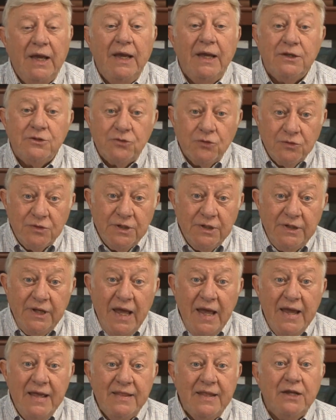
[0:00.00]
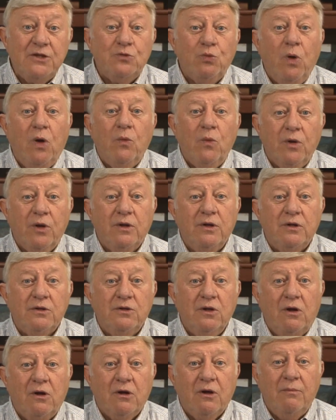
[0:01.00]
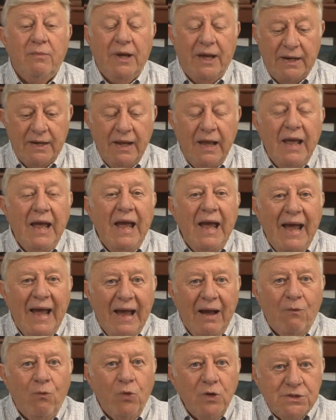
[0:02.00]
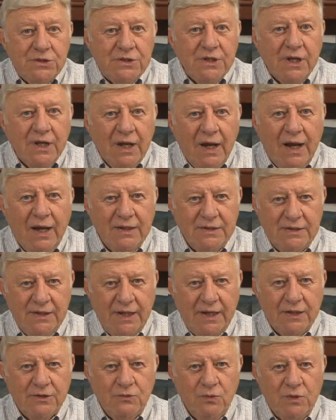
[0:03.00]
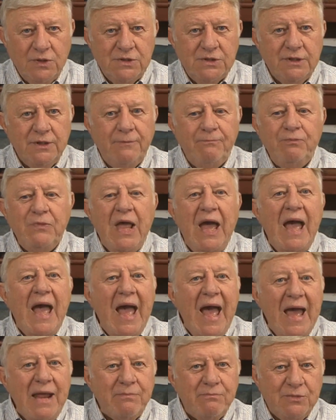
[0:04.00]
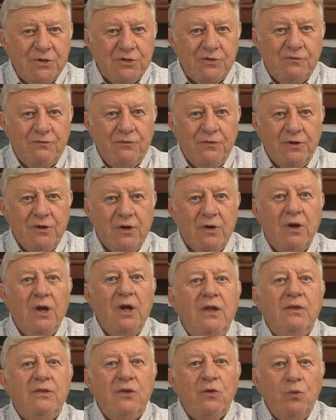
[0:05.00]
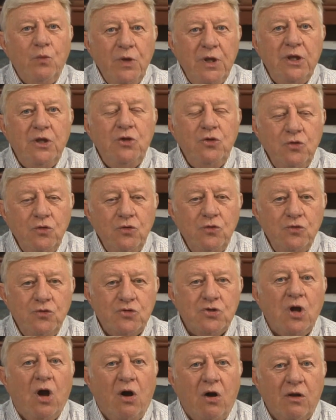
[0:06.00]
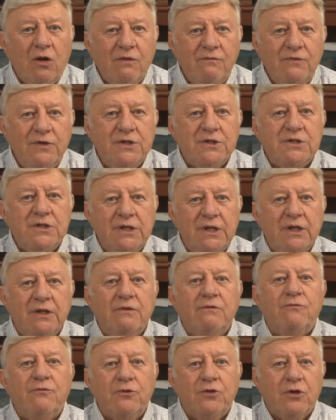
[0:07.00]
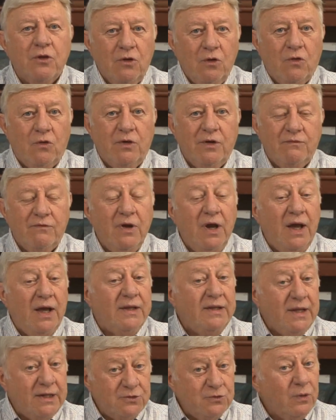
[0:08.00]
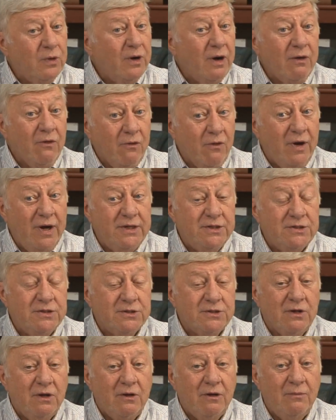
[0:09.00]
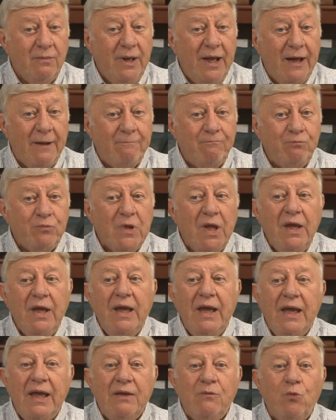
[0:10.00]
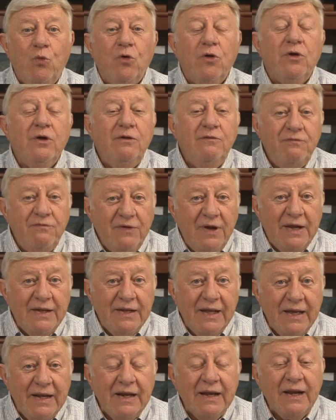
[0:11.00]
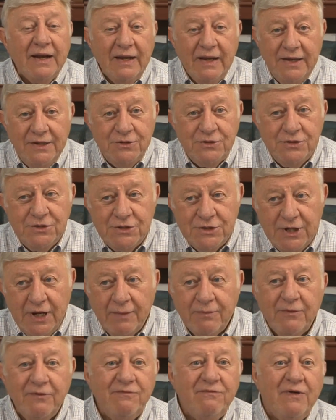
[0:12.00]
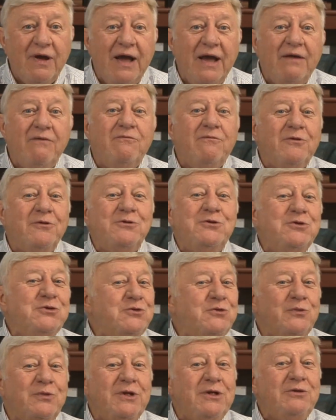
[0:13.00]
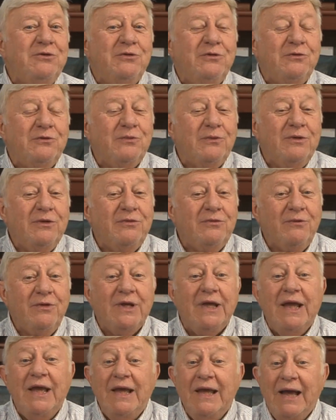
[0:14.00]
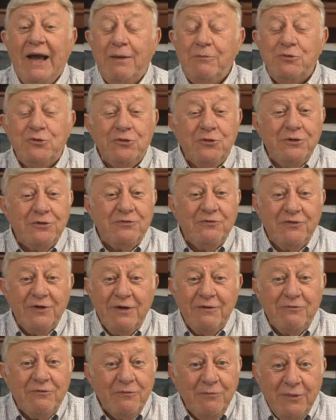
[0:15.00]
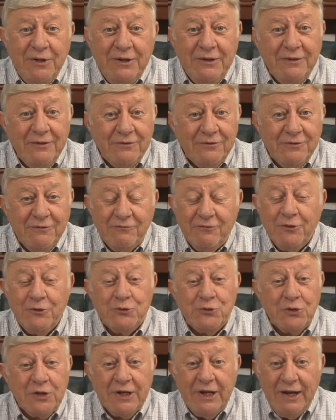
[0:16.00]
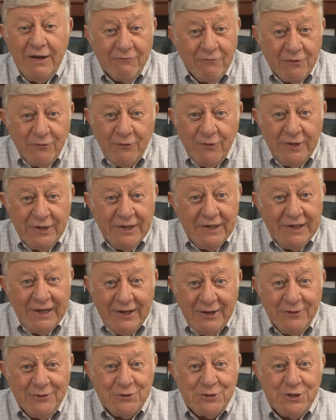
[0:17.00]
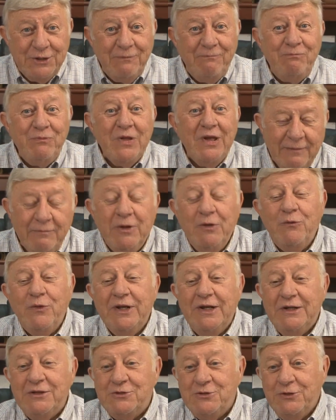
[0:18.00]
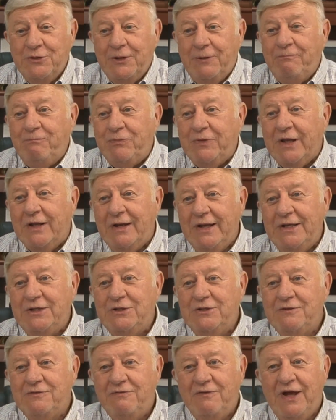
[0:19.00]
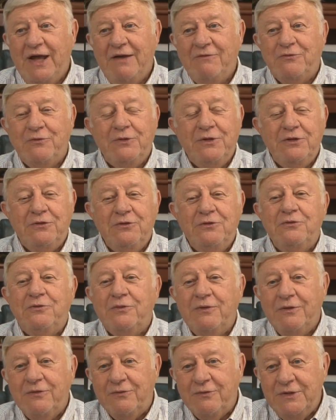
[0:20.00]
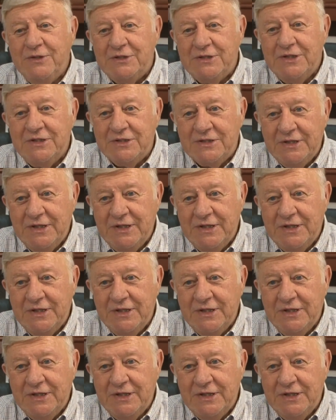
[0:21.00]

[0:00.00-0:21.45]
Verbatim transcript: And so today, that's what we're going to talk about. How, what's the context? What's the atmosphere that we use all of this in for the glory of God? That's what our grace is all about. And we're going to find that in Galatians chapter 5, verses 22 and 23. I'm sure it's very familiar to virtually everyone that hears it. Let me read it to you. Galatians 5, 22, 23 says